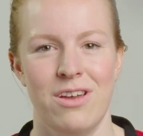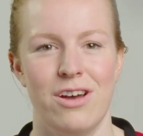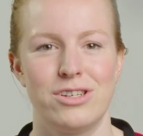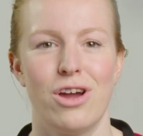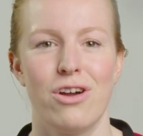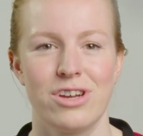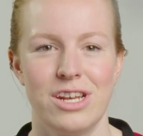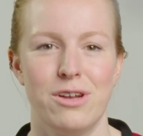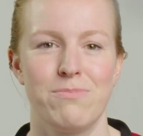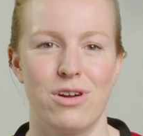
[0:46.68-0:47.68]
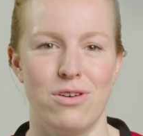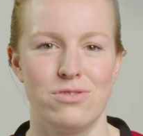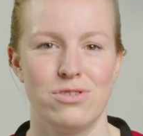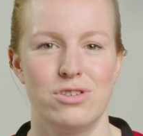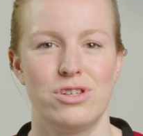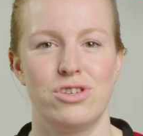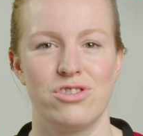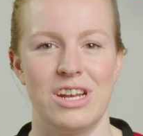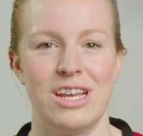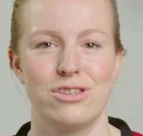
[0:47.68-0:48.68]
a targeted approach to
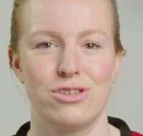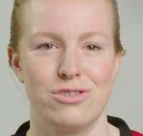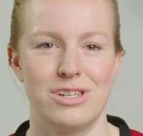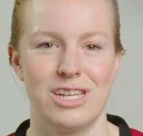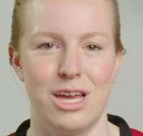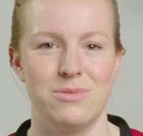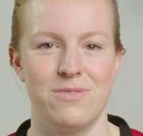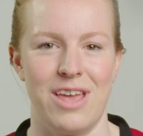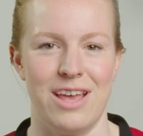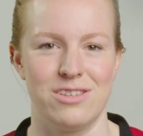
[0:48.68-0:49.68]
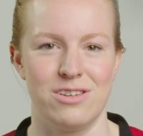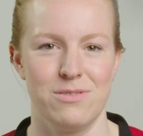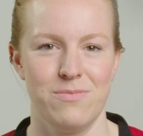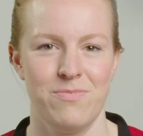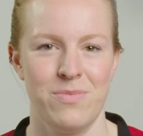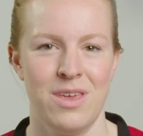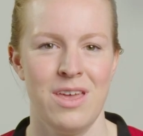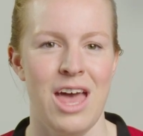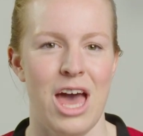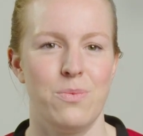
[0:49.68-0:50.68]
treating certain types of cancer,
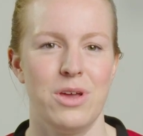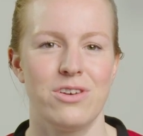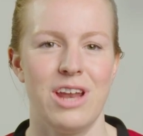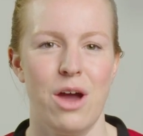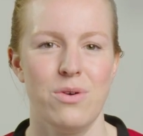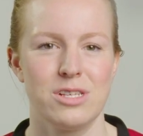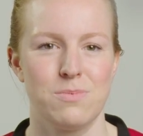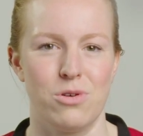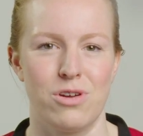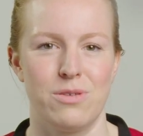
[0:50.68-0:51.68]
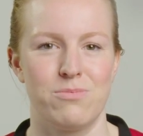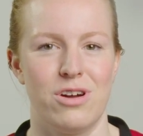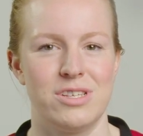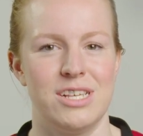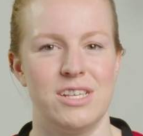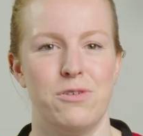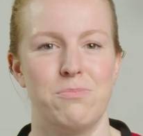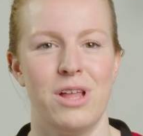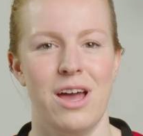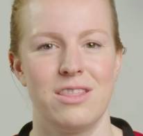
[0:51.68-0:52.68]
and we are now exploring the process of
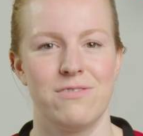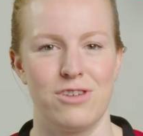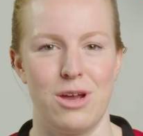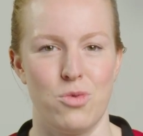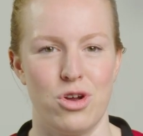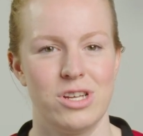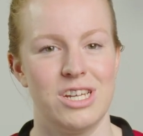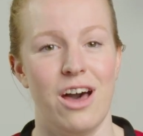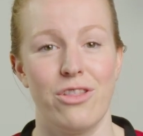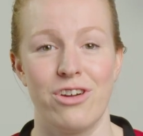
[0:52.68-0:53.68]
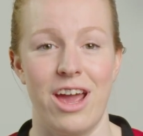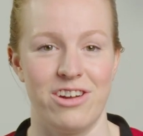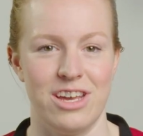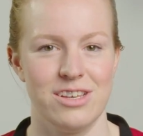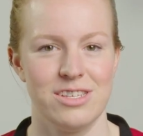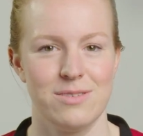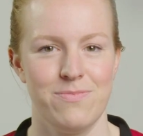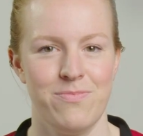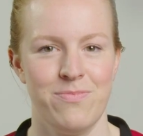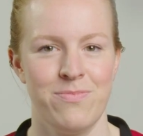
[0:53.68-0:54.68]
applying the framework to other areas.
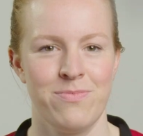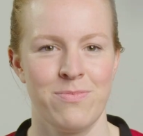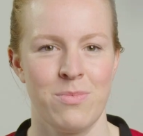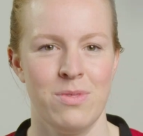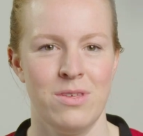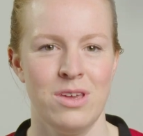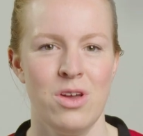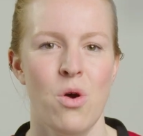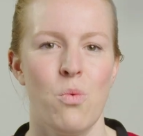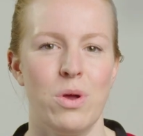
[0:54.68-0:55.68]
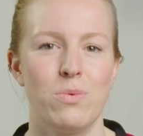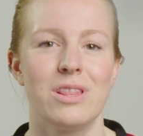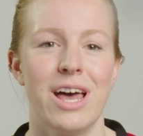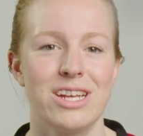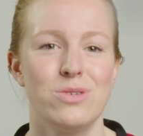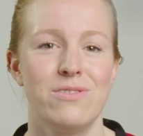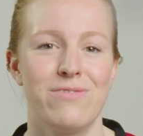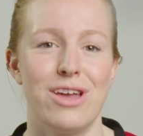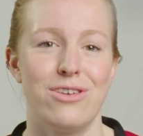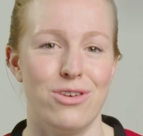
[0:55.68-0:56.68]
We would like to
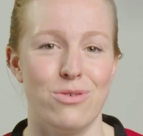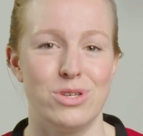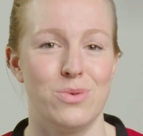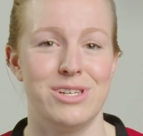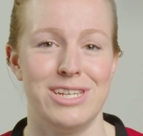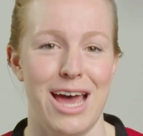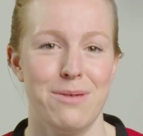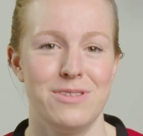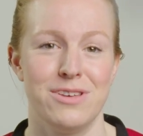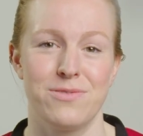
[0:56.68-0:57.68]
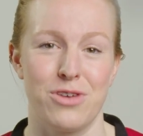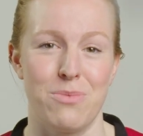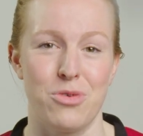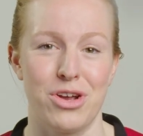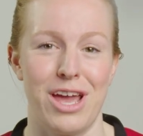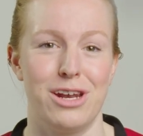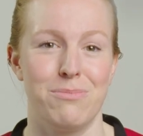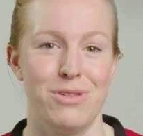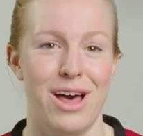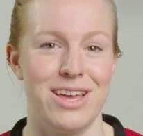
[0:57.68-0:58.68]
invite you to adapt this framework and
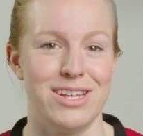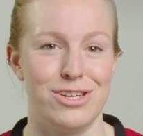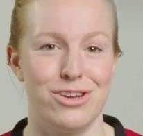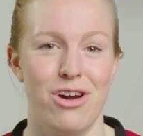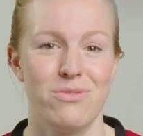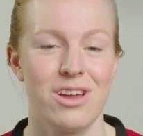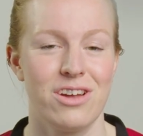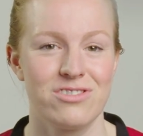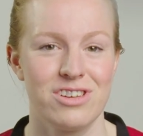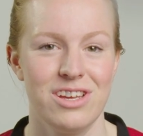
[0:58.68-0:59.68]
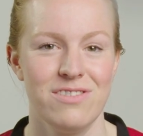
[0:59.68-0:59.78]
apply it to your own country,